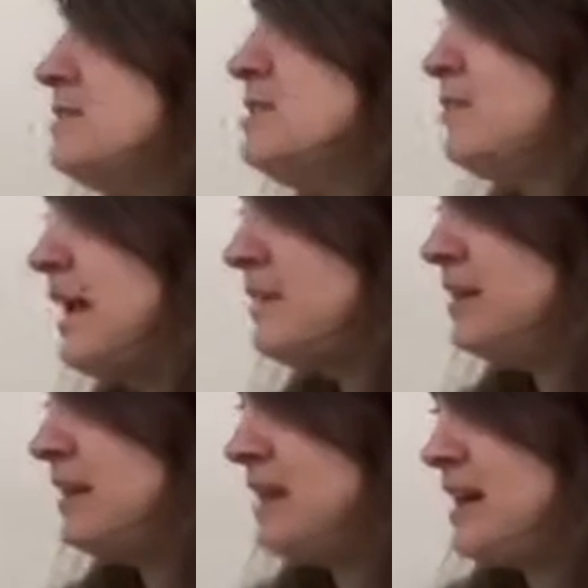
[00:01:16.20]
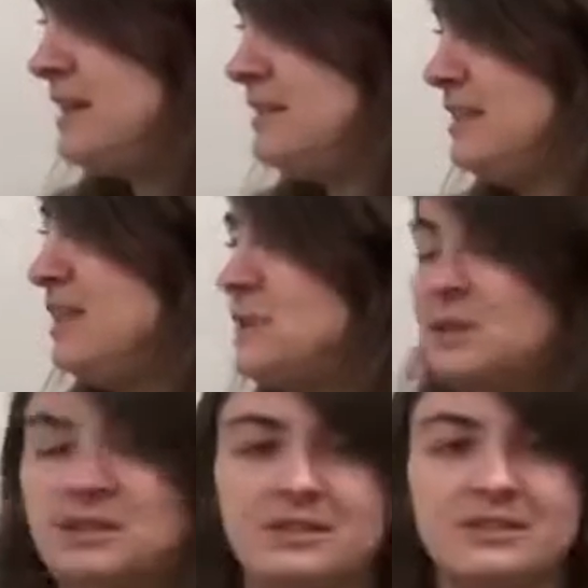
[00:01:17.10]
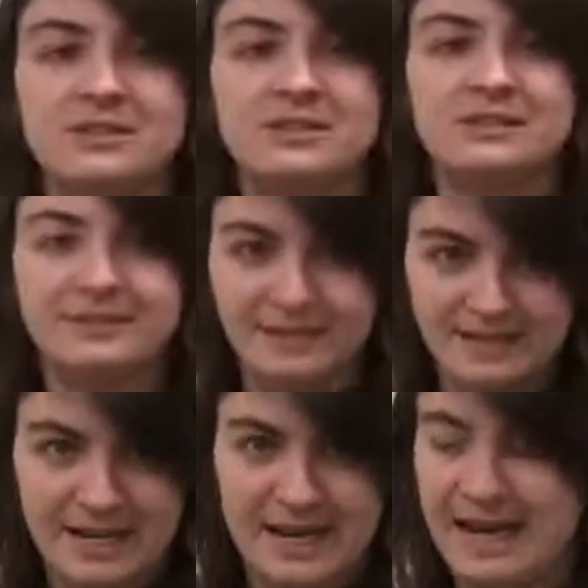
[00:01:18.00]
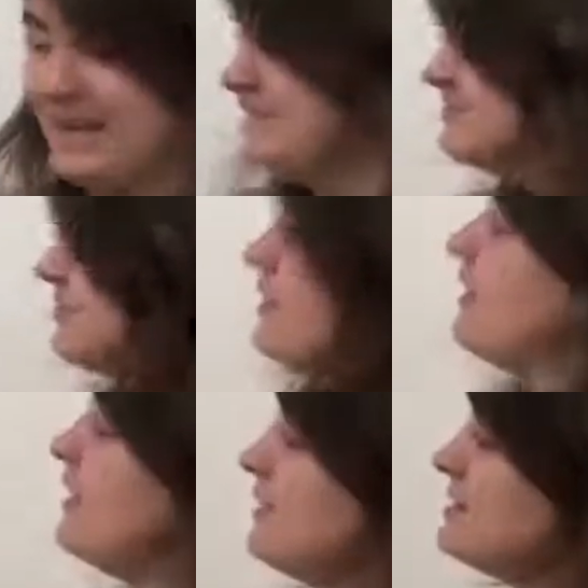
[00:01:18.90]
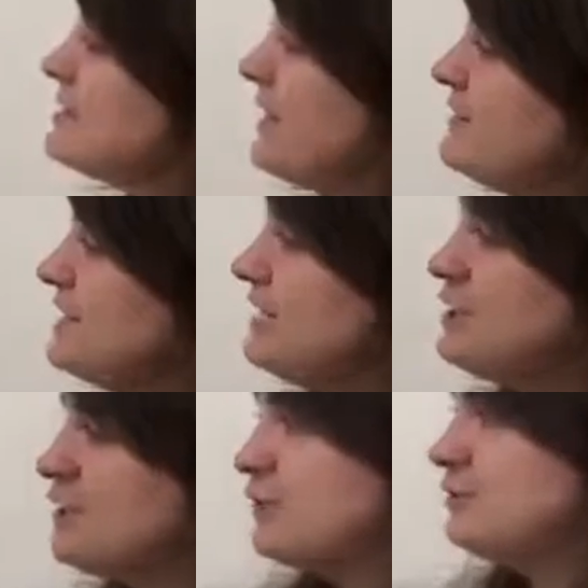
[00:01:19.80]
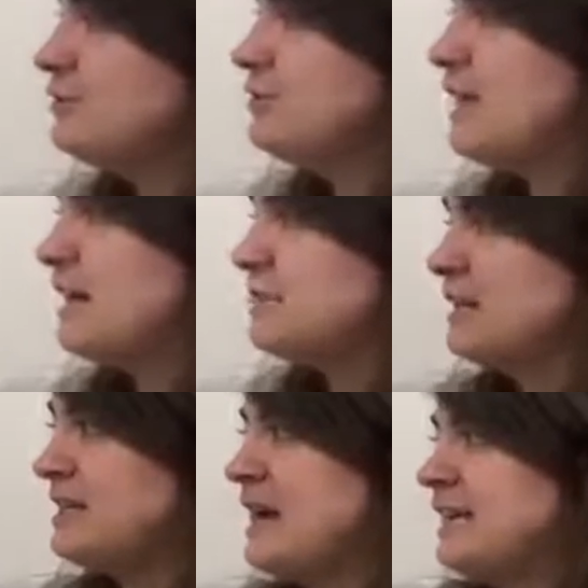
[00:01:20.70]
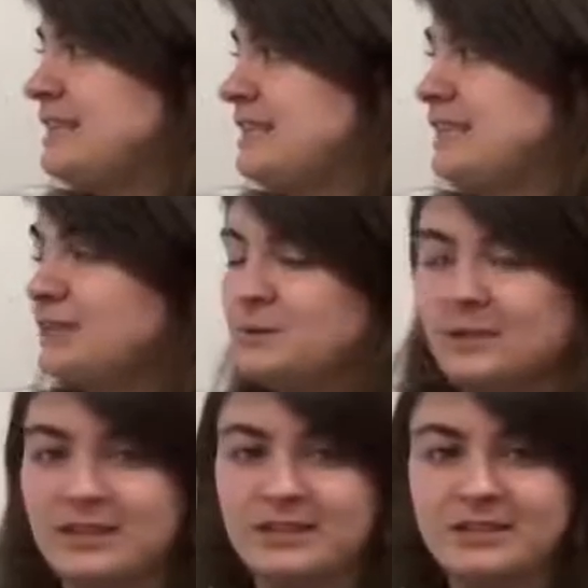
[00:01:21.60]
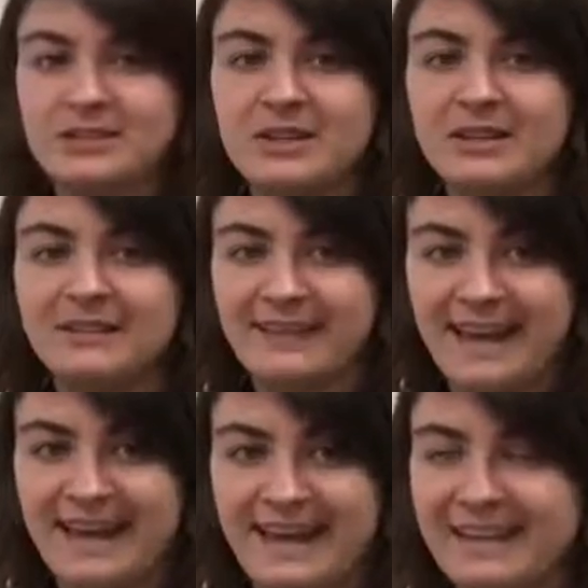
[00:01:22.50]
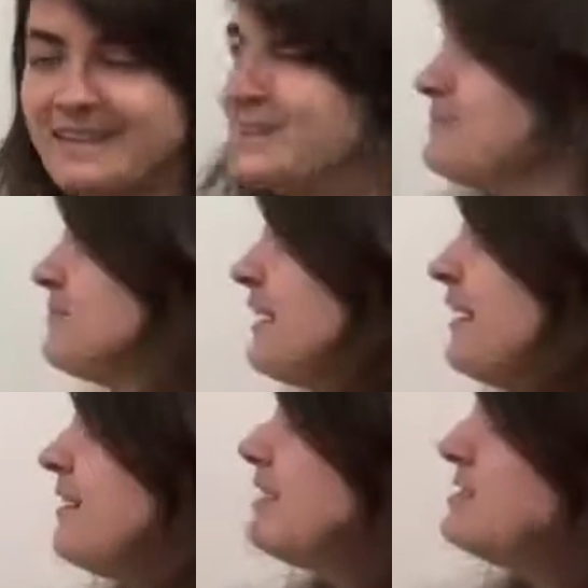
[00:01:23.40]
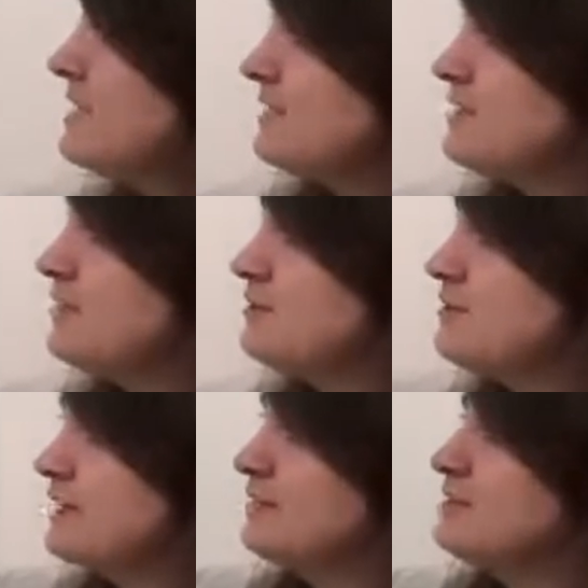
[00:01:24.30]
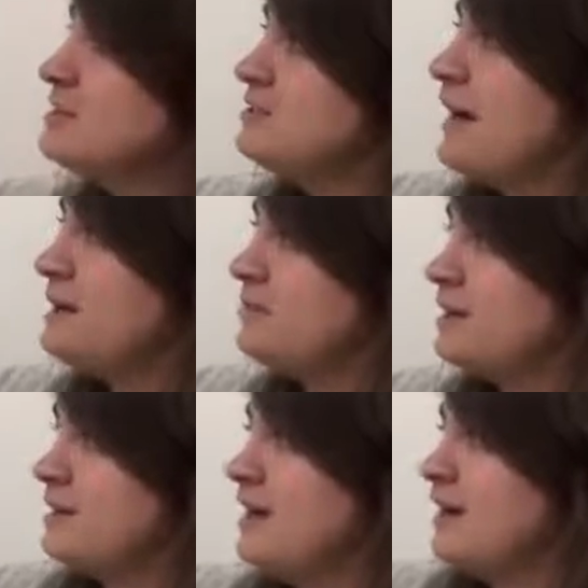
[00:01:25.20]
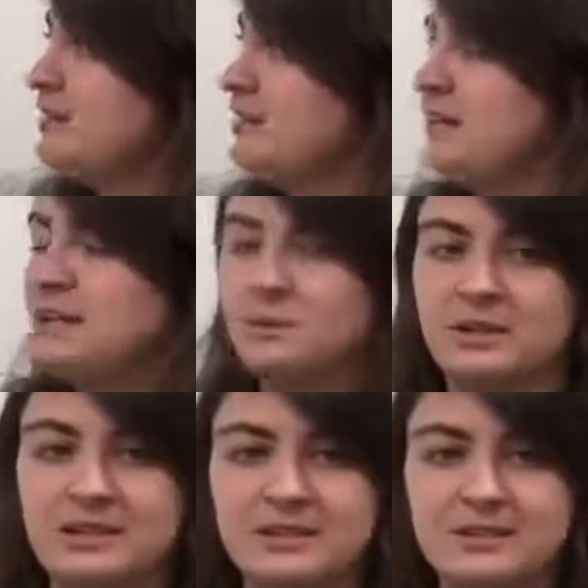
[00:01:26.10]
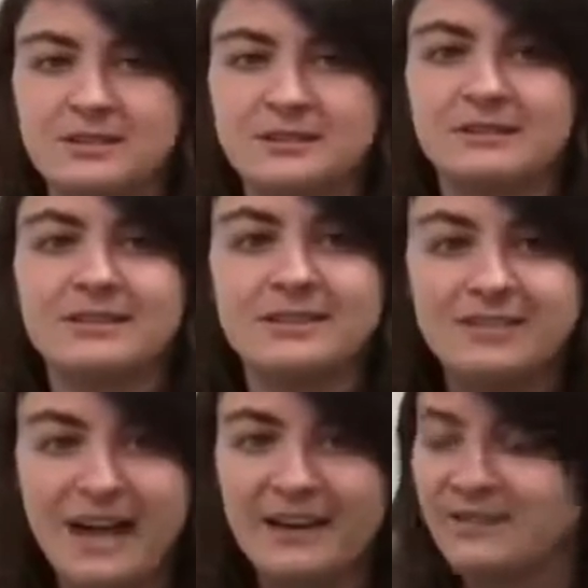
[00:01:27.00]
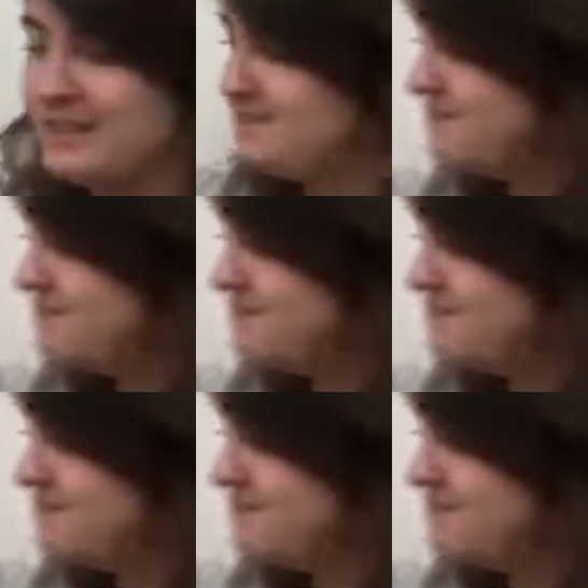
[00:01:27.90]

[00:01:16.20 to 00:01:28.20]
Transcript: divided by 9 equals 9. 72 divided by 9 equals 8. 63 divided by 9 equals 7.